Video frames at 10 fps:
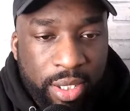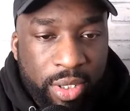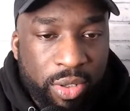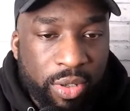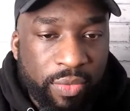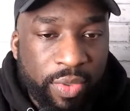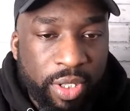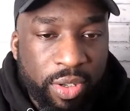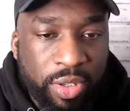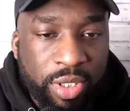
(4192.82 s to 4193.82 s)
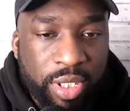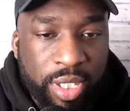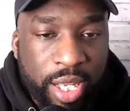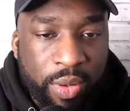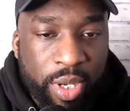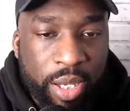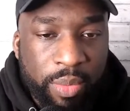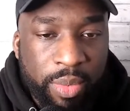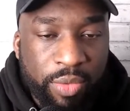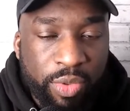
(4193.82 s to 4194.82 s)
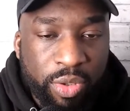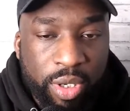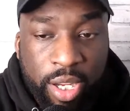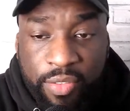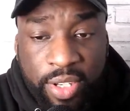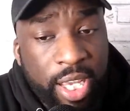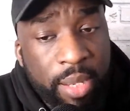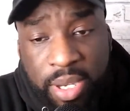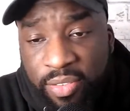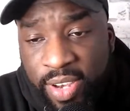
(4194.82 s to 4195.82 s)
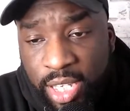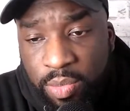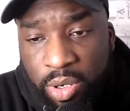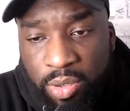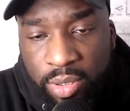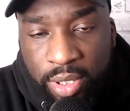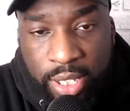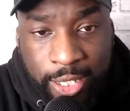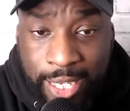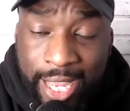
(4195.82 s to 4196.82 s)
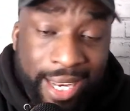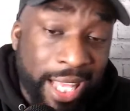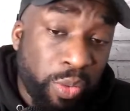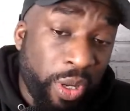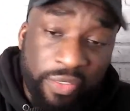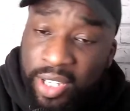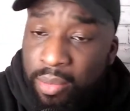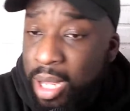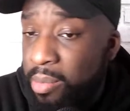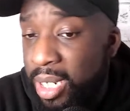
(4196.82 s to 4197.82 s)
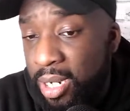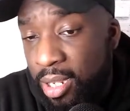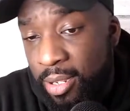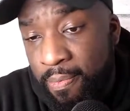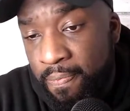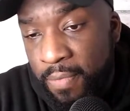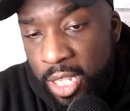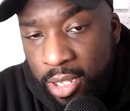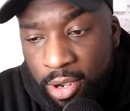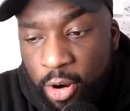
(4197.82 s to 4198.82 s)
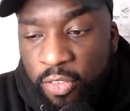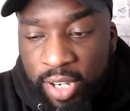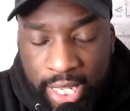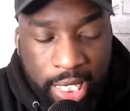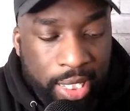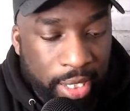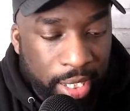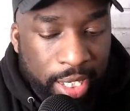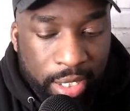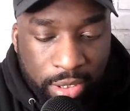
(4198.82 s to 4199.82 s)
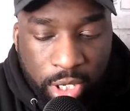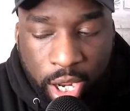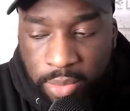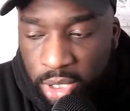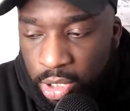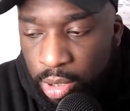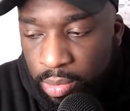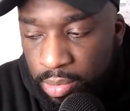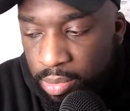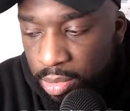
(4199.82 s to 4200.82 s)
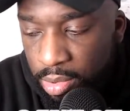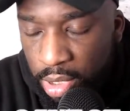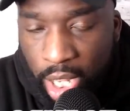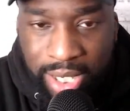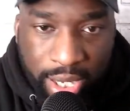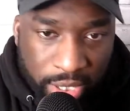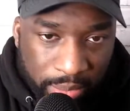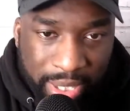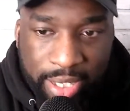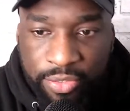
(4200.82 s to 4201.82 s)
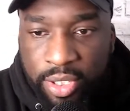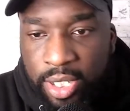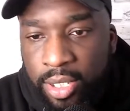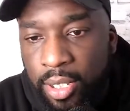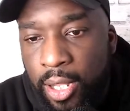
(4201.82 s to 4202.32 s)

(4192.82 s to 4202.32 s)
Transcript: or on videos is how I am in real life. Yeah, big facts, bro. Yeah, that's one thing about me. Hopefully, in times to come, lockdowns will be lifted.